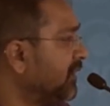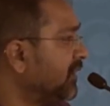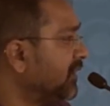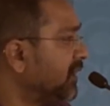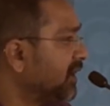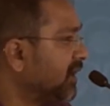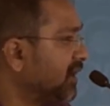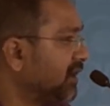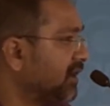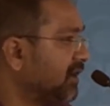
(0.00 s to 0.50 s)

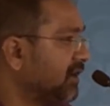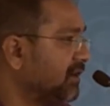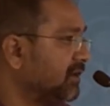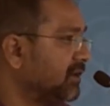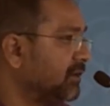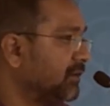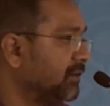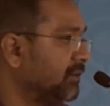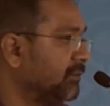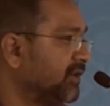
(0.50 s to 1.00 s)
and
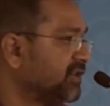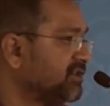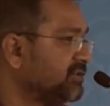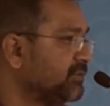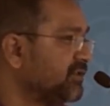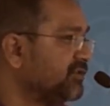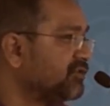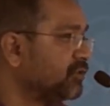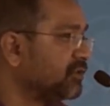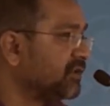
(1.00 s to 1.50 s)
much
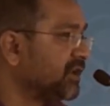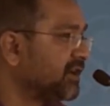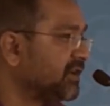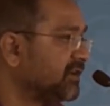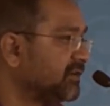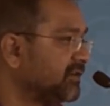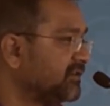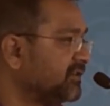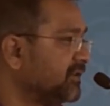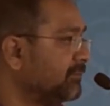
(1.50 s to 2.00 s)
before that,
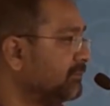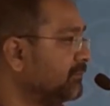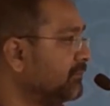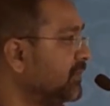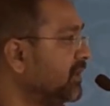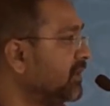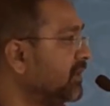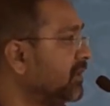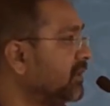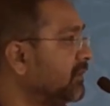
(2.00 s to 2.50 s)
there's
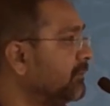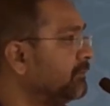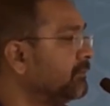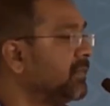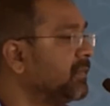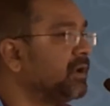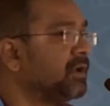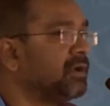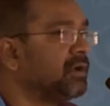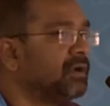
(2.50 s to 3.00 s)
some
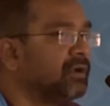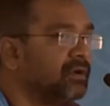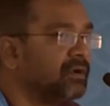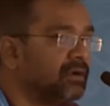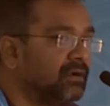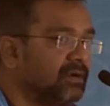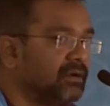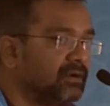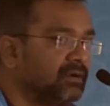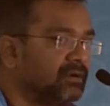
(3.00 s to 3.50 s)

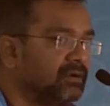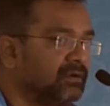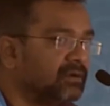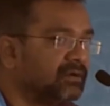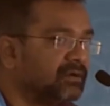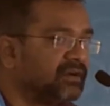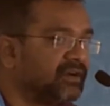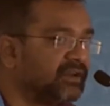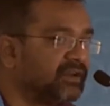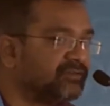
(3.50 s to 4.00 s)

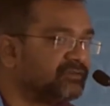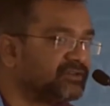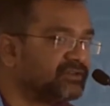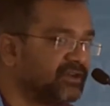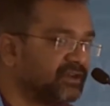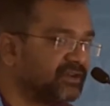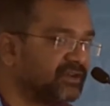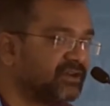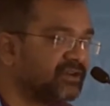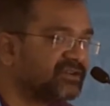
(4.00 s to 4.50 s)
native
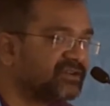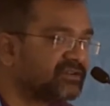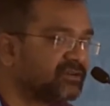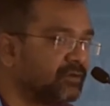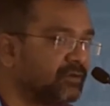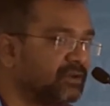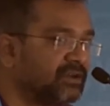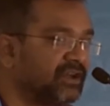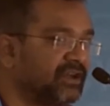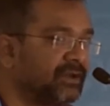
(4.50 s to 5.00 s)
journalist
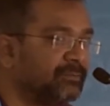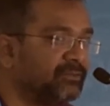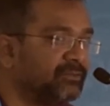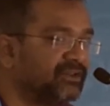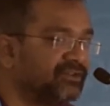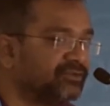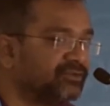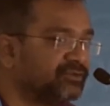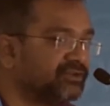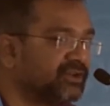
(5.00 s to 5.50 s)
called Dilip
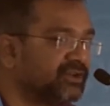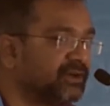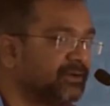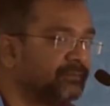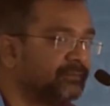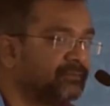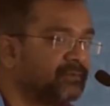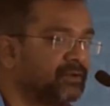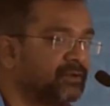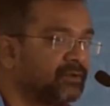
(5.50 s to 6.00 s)
D'Souza
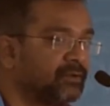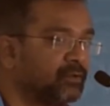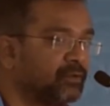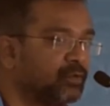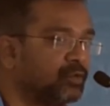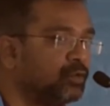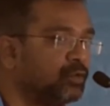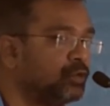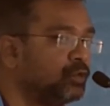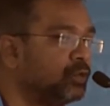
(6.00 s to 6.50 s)

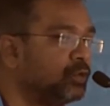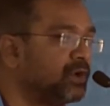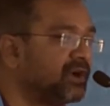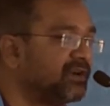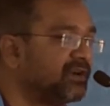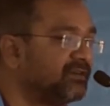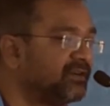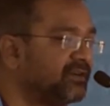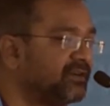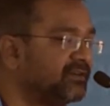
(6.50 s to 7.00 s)
who had
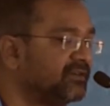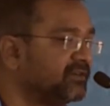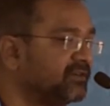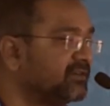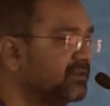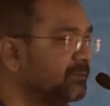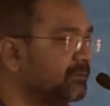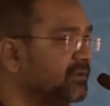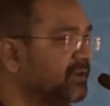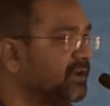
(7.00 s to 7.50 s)
written
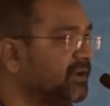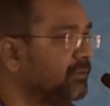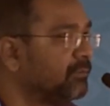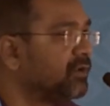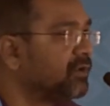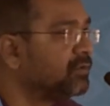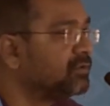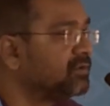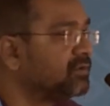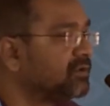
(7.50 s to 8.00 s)
something
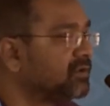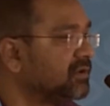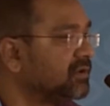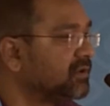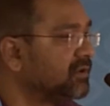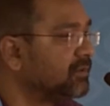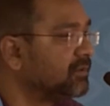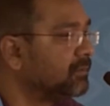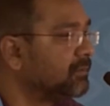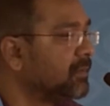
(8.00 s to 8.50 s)

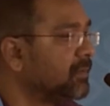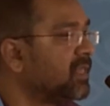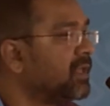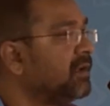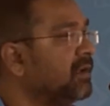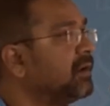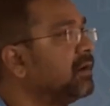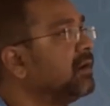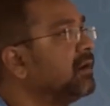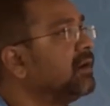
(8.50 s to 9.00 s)
about
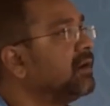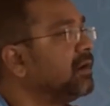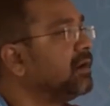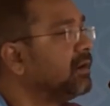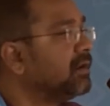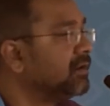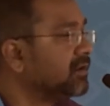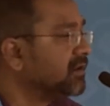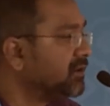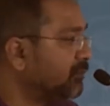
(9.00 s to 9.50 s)

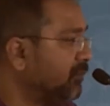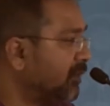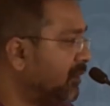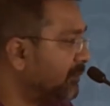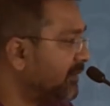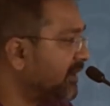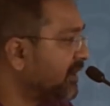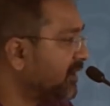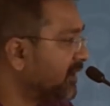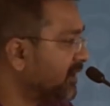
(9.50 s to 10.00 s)
the
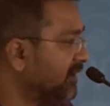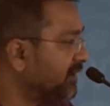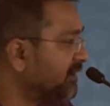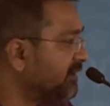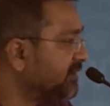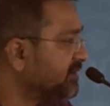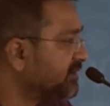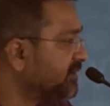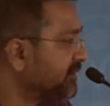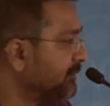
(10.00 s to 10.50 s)
Bombay
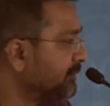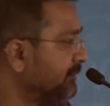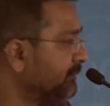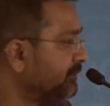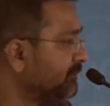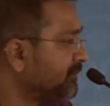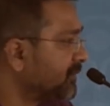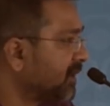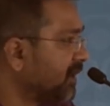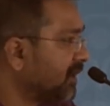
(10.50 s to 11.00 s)
riots,
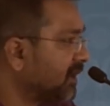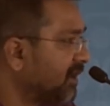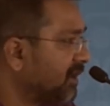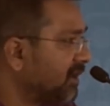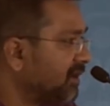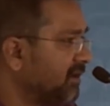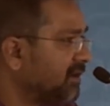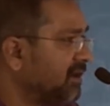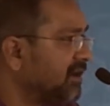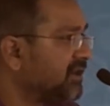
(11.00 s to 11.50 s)

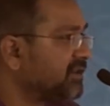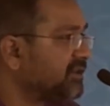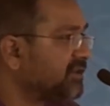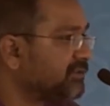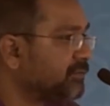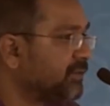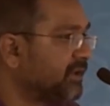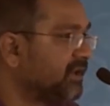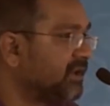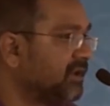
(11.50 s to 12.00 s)
and that is
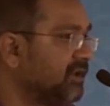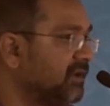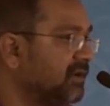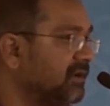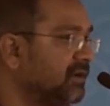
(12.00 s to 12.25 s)
when